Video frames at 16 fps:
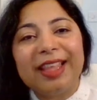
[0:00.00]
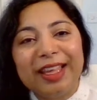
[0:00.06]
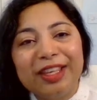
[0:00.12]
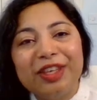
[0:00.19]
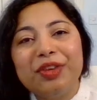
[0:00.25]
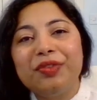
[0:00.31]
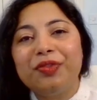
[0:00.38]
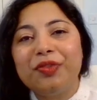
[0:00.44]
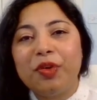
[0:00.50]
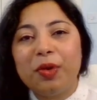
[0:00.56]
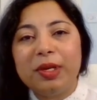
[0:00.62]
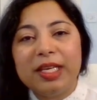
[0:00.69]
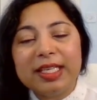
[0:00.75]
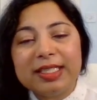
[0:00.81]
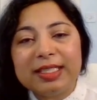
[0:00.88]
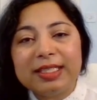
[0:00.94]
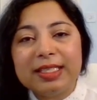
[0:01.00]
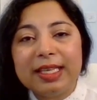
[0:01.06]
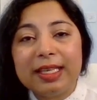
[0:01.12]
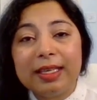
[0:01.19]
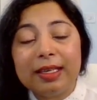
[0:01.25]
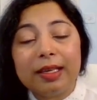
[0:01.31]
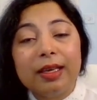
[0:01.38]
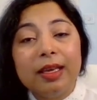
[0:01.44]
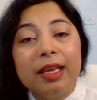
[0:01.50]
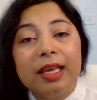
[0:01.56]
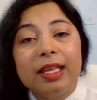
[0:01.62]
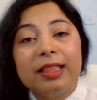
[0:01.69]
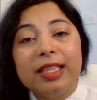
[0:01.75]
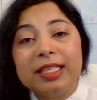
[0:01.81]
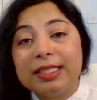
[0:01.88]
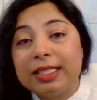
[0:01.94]
thank you for listening.
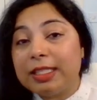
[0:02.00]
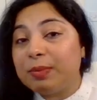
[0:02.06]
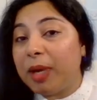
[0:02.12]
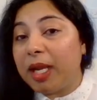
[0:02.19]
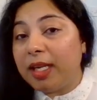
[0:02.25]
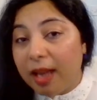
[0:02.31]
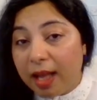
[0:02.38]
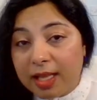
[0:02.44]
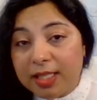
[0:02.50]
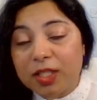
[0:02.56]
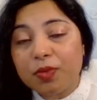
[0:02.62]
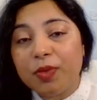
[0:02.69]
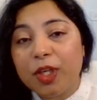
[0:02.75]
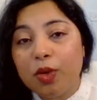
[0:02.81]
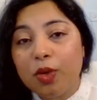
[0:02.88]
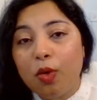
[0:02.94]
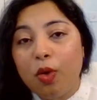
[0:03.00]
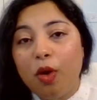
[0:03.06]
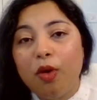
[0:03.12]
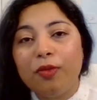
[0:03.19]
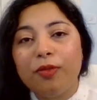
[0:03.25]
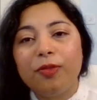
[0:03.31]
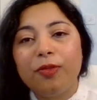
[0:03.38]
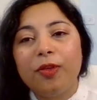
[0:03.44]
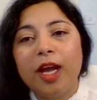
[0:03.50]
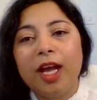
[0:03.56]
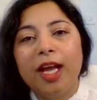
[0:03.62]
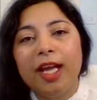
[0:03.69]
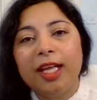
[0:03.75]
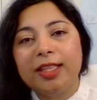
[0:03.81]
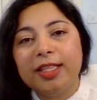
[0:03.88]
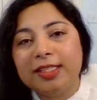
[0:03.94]
This is my last video of
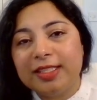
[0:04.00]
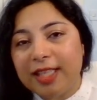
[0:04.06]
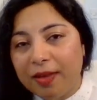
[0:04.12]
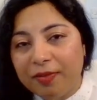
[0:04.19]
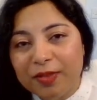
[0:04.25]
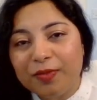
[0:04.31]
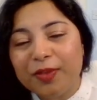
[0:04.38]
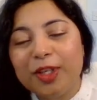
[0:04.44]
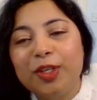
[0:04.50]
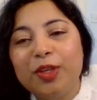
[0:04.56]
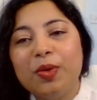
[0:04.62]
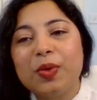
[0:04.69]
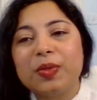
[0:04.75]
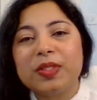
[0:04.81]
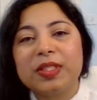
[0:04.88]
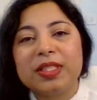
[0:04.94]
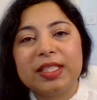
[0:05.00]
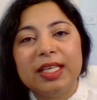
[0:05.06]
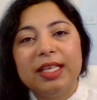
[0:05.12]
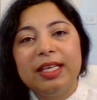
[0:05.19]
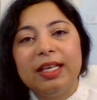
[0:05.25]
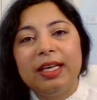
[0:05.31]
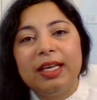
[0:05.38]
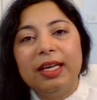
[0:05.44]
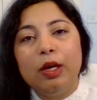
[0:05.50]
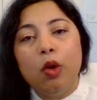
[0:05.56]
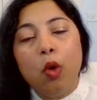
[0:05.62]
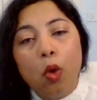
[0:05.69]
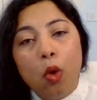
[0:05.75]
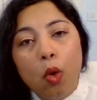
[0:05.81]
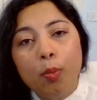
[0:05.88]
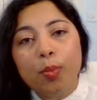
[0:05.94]
the 7 videos.
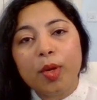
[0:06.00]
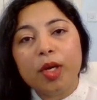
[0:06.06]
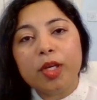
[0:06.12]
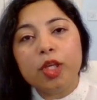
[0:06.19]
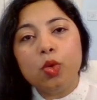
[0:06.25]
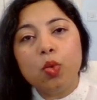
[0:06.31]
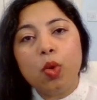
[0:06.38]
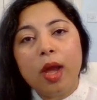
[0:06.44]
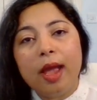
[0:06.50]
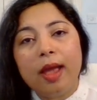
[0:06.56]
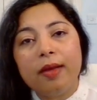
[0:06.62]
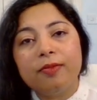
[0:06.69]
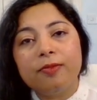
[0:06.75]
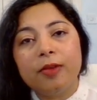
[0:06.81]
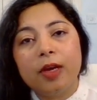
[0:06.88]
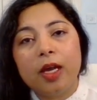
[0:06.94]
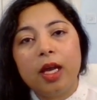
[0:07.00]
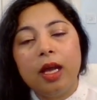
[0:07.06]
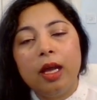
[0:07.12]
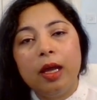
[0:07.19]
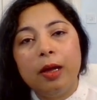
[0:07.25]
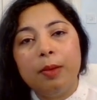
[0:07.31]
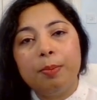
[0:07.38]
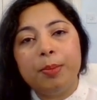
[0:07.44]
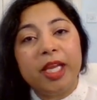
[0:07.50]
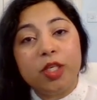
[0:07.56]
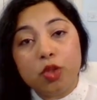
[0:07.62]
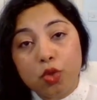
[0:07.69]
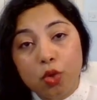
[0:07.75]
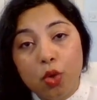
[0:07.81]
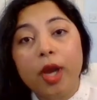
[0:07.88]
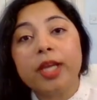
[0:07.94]
Hope you have
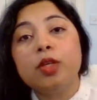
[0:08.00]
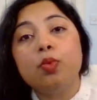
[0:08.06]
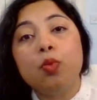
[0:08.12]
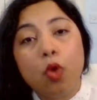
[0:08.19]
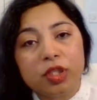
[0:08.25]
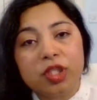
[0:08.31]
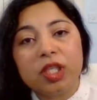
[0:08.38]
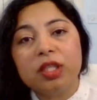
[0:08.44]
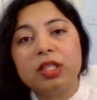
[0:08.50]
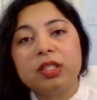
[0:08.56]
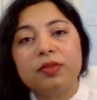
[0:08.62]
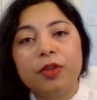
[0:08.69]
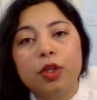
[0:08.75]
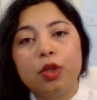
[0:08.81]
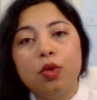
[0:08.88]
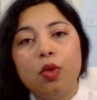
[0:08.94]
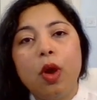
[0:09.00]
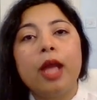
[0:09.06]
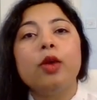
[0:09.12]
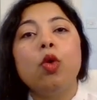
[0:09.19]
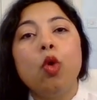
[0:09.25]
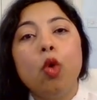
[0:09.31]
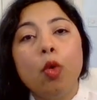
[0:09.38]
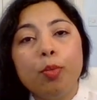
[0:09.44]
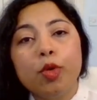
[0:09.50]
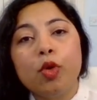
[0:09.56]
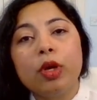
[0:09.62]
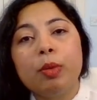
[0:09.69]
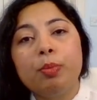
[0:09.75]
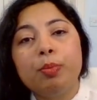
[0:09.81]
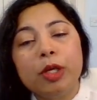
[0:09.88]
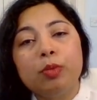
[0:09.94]
enjoyed watching this video. I hope
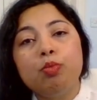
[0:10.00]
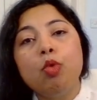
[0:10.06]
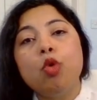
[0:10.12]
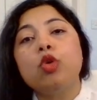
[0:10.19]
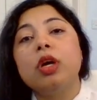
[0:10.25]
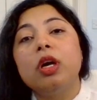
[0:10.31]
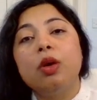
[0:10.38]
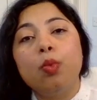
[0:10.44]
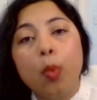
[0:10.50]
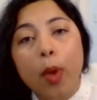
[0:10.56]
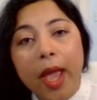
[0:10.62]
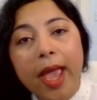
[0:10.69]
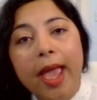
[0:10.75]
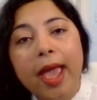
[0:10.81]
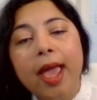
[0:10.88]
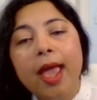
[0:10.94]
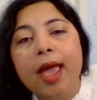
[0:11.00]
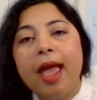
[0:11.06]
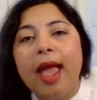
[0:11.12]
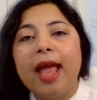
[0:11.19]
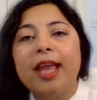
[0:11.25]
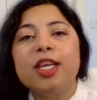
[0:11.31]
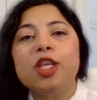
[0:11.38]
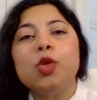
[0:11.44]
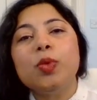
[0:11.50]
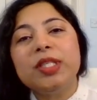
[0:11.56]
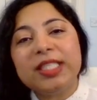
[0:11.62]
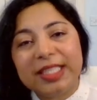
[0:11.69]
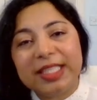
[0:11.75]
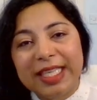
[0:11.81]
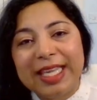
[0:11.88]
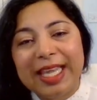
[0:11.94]
you're a bit more aware and you will
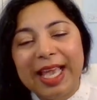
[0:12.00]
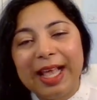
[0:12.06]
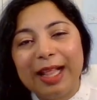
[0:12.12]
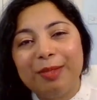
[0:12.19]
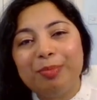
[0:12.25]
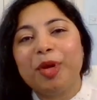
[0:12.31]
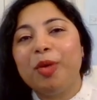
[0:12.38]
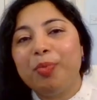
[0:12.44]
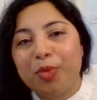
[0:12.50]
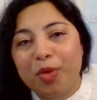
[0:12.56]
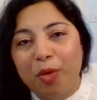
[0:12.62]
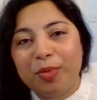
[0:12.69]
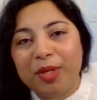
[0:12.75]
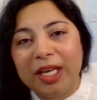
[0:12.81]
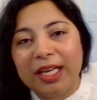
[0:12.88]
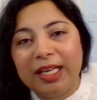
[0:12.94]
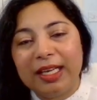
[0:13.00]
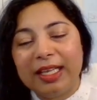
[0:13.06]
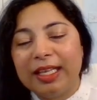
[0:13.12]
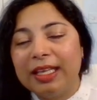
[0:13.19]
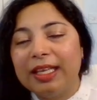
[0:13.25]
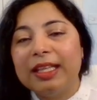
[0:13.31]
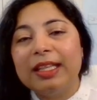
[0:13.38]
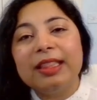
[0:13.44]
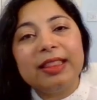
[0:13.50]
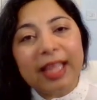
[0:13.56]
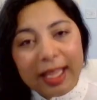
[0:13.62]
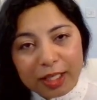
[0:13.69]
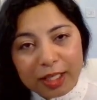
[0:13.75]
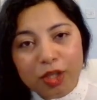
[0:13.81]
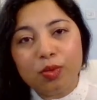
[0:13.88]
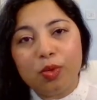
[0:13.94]
seek help appropriately.
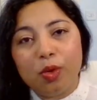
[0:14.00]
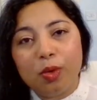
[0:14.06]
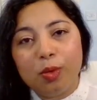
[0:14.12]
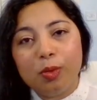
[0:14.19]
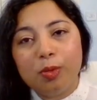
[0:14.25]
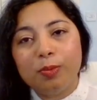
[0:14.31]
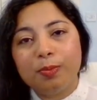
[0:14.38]
Thank you all.